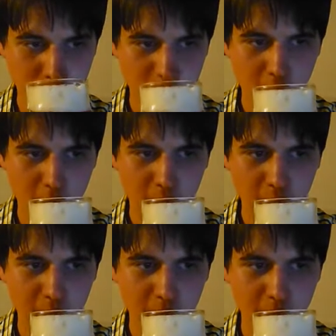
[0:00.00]
No,
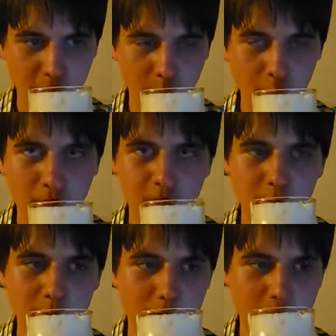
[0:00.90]
I think the malt's
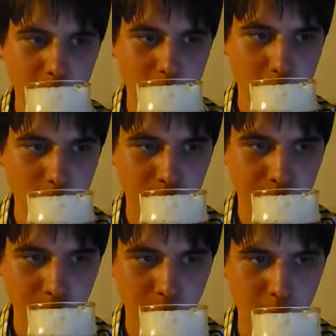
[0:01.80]
coming out through
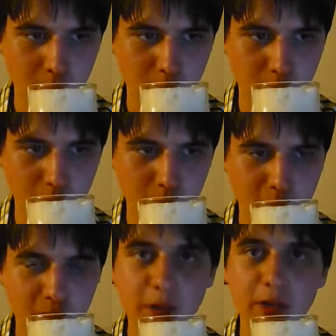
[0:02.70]
with a
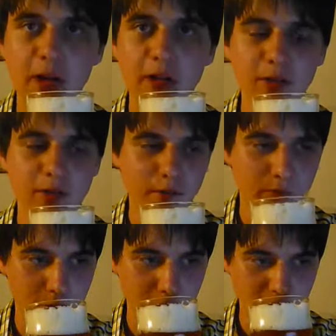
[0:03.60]
sweet kind of
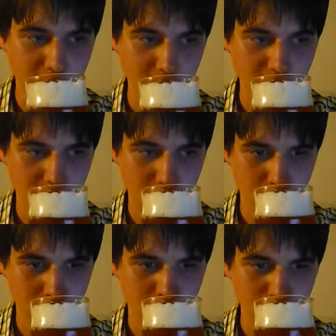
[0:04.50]
scent.
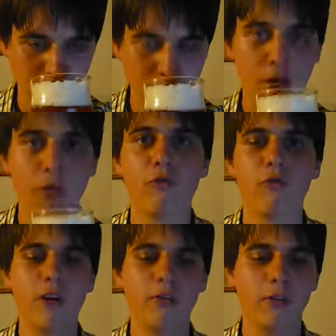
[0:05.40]

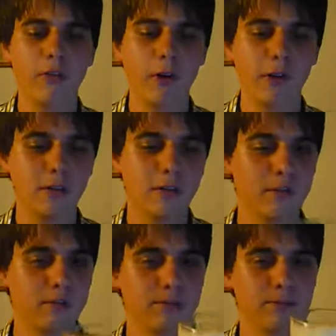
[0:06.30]
Very nice.
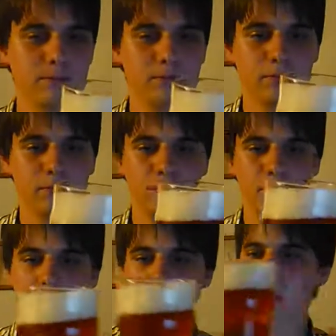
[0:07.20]

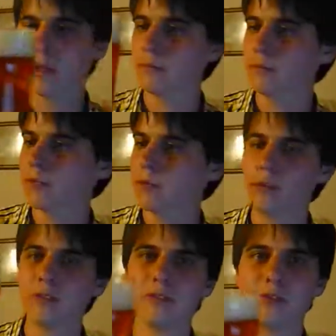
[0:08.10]
So I don't
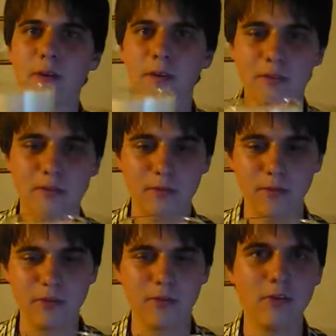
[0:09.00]
want to make
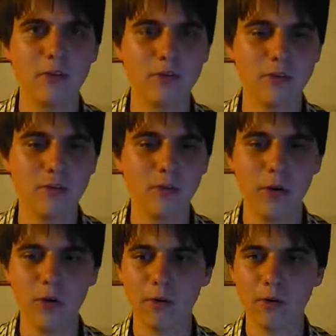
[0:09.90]
this review too
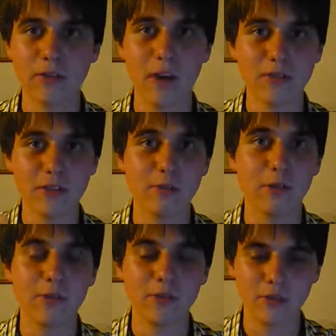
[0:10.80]
long because I have some
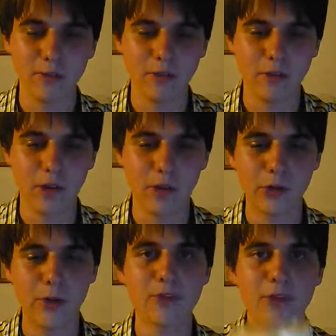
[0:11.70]
bonus material
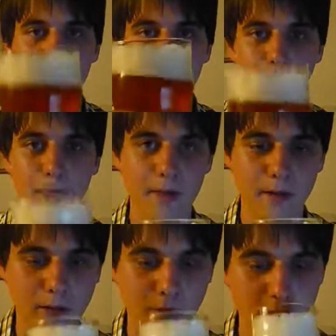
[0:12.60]
coming up. So
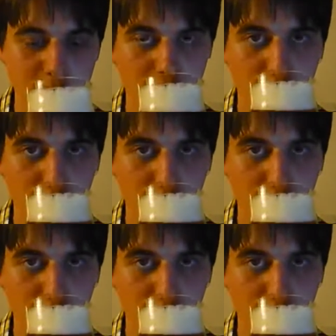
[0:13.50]
cheers.